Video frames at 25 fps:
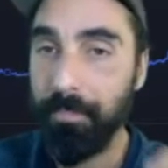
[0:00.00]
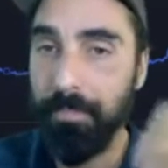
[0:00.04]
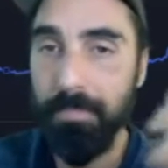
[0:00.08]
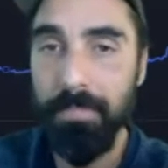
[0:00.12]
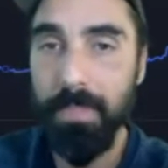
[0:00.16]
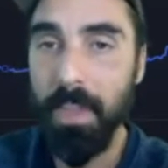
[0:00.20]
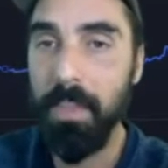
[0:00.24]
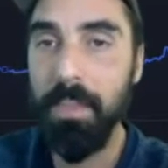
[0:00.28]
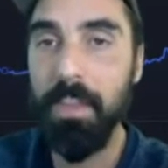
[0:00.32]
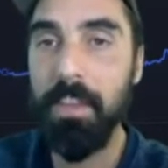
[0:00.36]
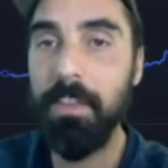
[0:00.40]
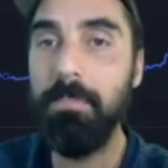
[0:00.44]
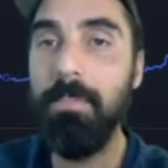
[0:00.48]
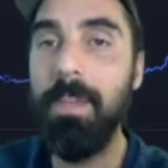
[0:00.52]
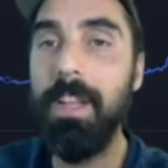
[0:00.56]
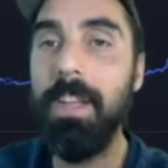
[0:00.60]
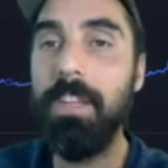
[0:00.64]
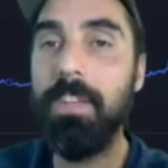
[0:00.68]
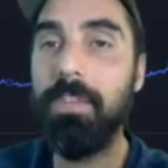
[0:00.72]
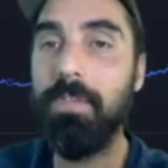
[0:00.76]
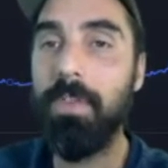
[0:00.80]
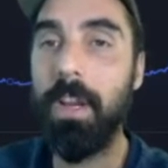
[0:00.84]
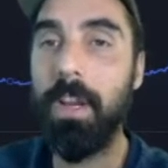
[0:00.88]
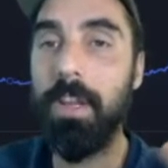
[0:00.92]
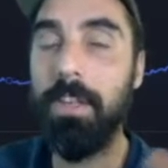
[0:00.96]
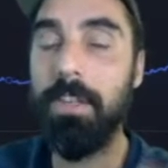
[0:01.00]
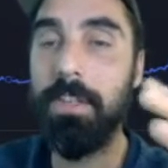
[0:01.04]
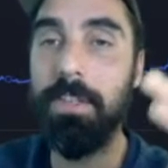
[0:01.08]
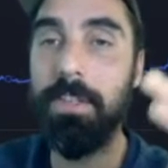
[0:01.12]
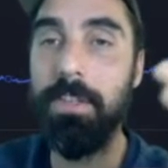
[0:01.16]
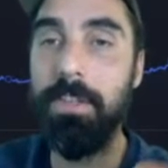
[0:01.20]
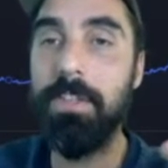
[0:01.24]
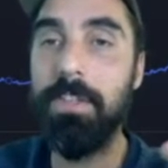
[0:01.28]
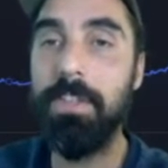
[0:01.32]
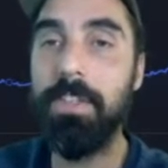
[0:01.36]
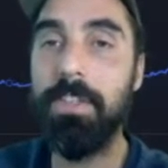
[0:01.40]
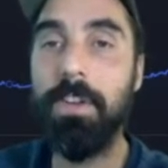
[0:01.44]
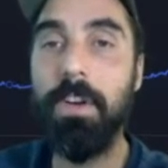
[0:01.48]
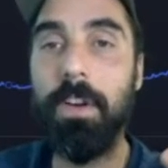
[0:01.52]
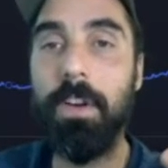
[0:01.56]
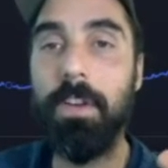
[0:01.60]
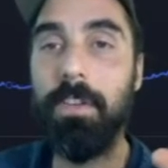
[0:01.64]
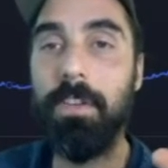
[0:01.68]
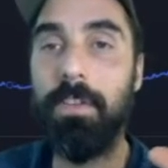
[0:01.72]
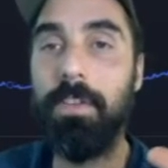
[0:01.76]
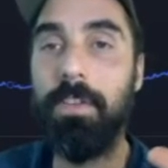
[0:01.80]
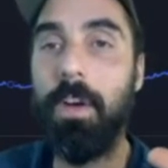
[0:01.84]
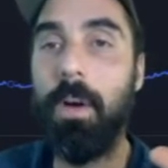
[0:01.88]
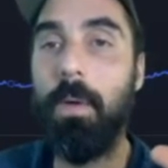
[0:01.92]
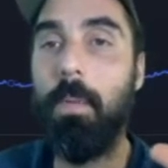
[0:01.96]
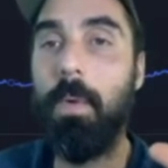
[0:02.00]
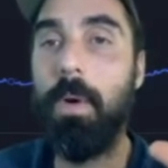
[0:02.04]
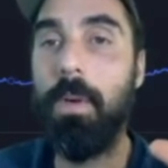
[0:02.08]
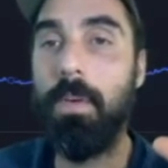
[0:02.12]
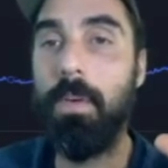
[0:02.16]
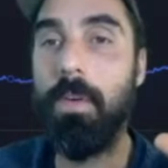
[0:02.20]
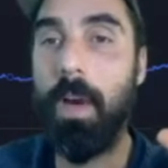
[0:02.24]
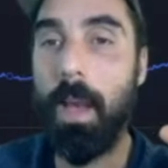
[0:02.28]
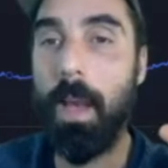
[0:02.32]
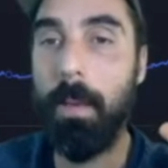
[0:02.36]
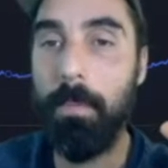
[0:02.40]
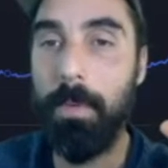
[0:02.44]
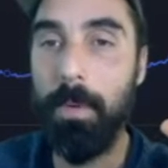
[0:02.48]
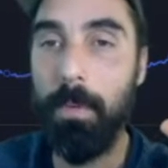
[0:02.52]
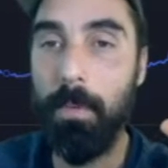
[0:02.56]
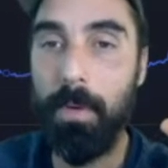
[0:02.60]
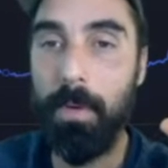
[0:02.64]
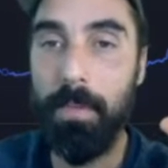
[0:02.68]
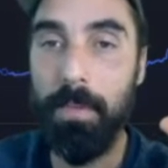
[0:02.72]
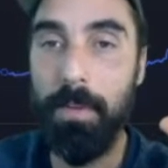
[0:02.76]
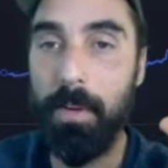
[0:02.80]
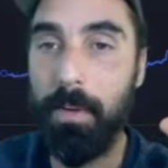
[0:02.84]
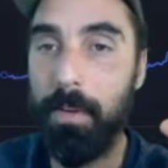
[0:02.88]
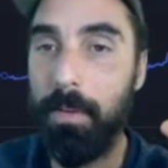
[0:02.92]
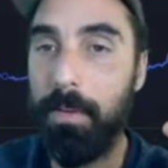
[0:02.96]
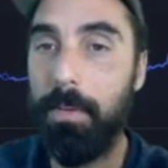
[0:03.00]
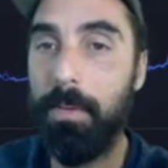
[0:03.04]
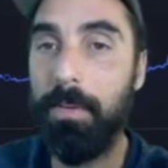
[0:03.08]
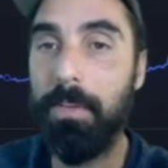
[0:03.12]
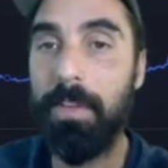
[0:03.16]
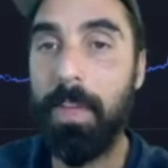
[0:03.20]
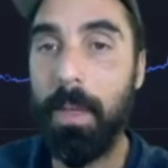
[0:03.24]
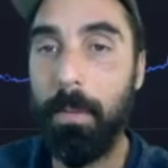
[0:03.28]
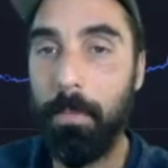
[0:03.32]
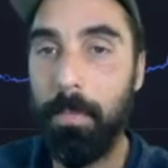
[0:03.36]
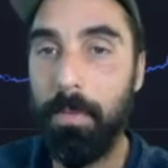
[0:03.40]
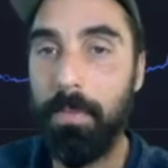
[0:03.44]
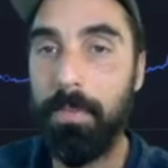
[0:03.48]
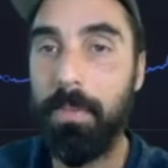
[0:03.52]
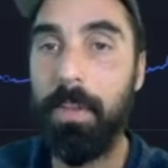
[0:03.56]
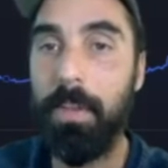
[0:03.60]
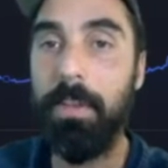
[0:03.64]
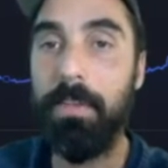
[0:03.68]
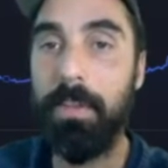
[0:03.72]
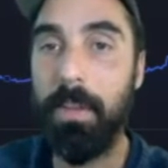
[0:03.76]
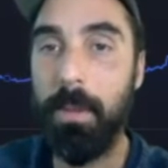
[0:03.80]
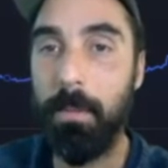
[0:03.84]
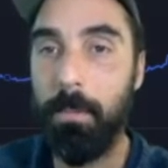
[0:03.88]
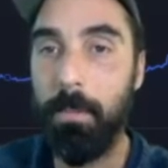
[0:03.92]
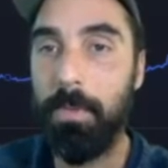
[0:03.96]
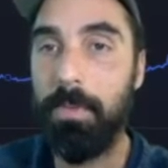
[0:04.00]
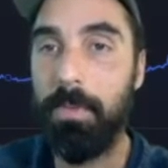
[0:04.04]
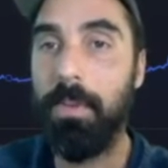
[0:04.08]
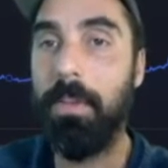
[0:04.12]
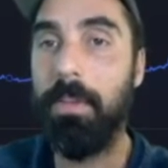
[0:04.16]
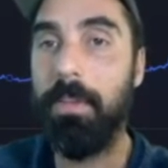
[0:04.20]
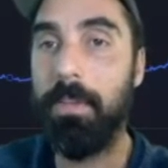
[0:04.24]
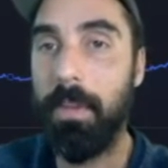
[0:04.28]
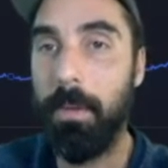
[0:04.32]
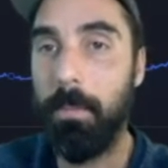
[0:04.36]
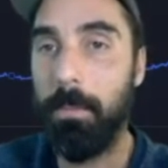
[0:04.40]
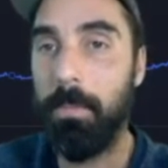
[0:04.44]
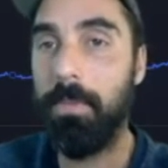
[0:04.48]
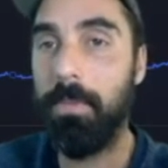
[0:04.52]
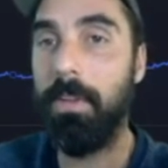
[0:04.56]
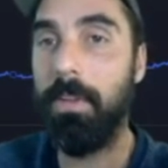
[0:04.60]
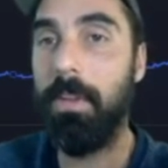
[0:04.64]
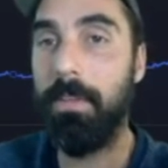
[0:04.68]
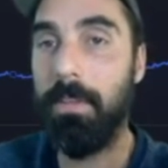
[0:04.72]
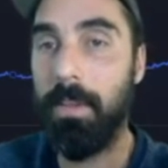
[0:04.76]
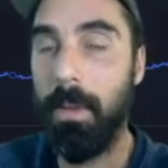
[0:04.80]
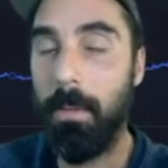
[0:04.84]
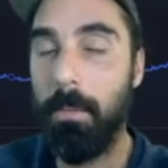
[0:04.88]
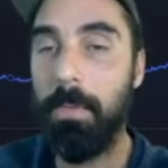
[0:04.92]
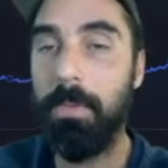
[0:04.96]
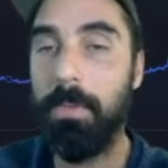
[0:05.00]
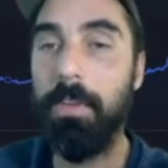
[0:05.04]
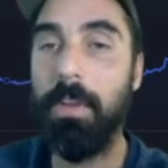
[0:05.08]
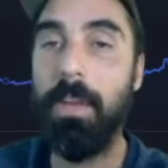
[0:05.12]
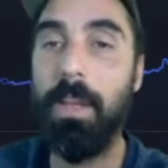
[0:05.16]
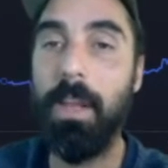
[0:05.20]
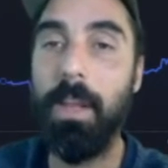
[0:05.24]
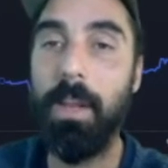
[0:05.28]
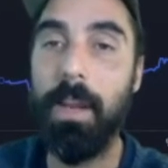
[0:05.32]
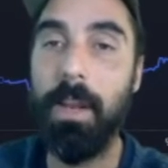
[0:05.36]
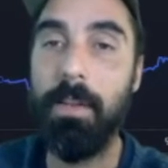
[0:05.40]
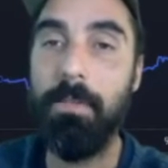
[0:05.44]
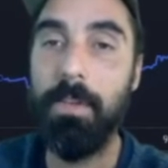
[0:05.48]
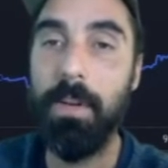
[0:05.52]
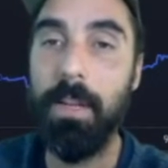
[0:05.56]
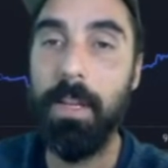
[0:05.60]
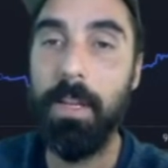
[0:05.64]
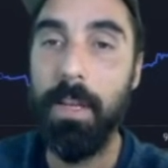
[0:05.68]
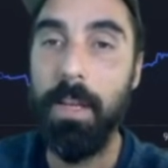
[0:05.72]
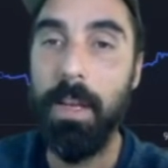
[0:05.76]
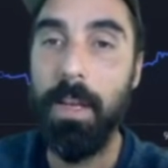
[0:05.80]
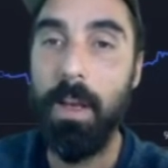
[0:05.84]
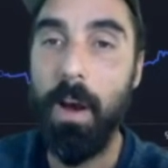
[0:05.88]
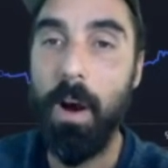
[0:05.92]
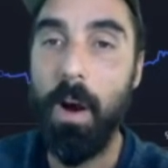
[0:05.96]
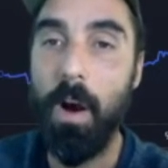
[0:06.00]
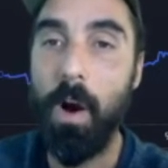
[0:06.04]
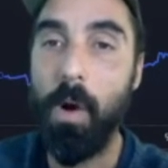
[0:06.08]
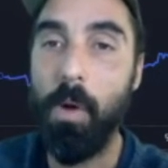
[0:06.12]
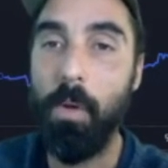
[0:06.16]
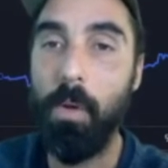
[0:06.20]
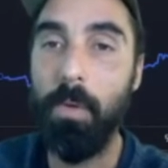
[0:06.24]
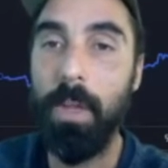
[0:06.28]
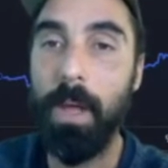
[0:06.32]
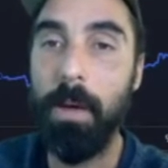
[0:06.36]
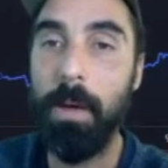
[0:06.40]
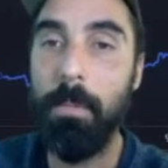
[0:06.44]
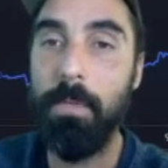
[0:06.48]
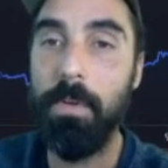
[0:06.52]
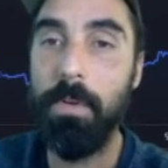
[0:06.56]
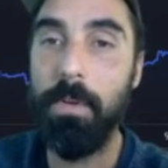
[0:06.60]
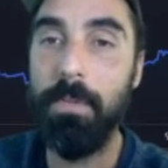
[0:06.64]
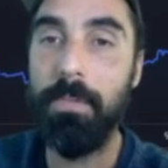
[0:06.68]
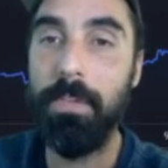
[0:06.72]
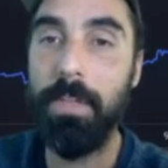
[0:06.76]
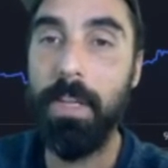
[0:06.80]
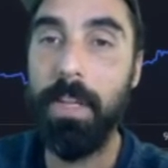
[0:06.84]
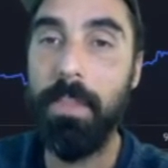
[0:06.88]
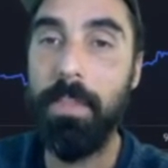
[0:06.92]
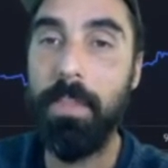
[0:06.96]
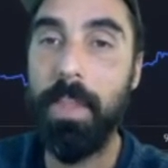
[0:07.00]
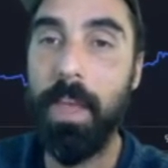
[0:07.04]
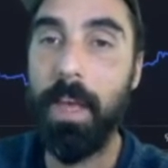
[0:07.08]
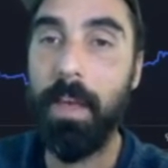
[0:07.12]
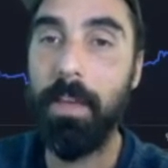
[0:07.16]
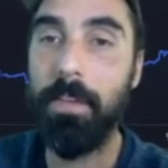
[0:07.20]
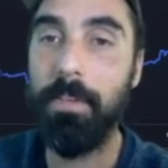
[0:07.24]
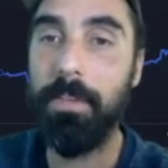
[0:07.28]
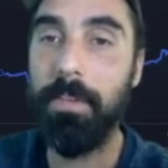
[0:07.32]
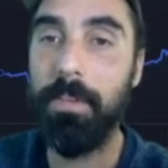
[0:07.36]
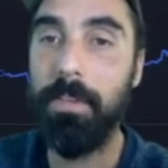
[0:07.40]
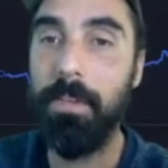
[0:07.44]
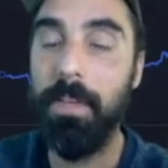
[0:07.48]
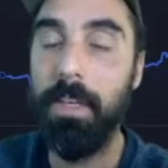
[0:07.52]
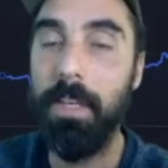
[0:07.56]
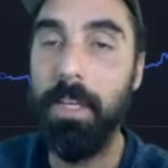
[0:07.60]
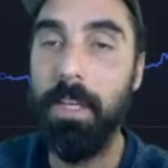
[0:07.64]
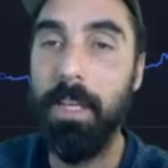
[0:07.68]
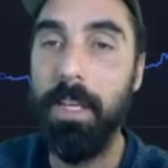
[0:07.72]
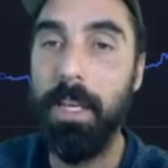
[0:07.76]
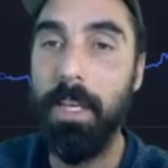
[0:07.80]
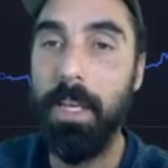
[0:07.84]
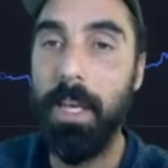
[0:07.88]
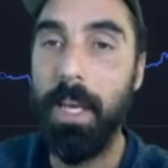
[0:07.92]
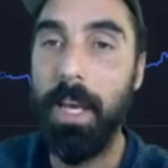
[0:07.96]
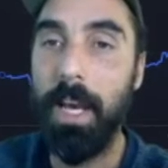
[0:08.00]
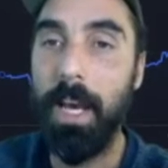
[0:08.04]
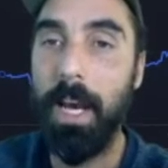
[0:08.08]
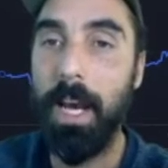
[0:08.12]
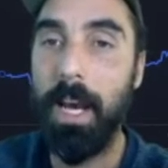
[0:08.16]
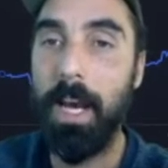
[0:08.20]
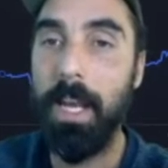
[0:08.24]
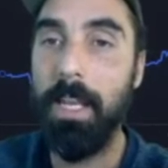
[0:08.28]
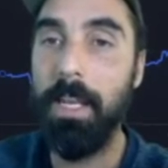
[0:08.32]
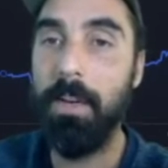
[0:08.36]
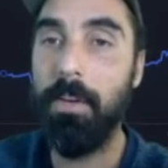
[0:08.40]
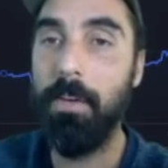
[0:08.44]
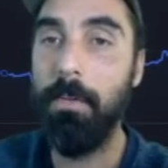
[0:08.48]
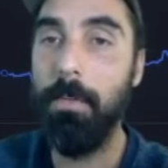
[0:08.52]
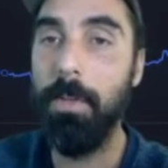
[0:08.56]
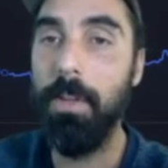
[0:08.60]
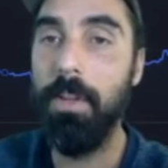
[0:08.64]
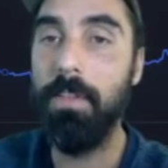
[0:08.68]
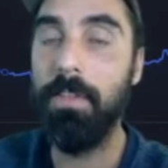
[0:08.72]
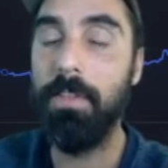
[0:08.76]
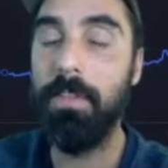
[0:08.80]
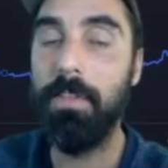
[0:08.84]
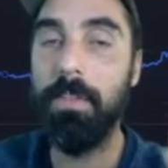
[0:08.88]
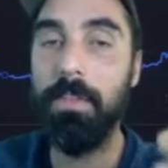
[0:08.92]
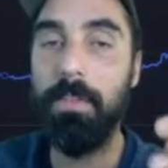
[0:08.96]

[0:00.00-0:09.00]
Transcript: There's many strategies. You just got to decide what you're happy with. You could do 10%, 10%, 10%, 10% at every whole number of 10,000 increments.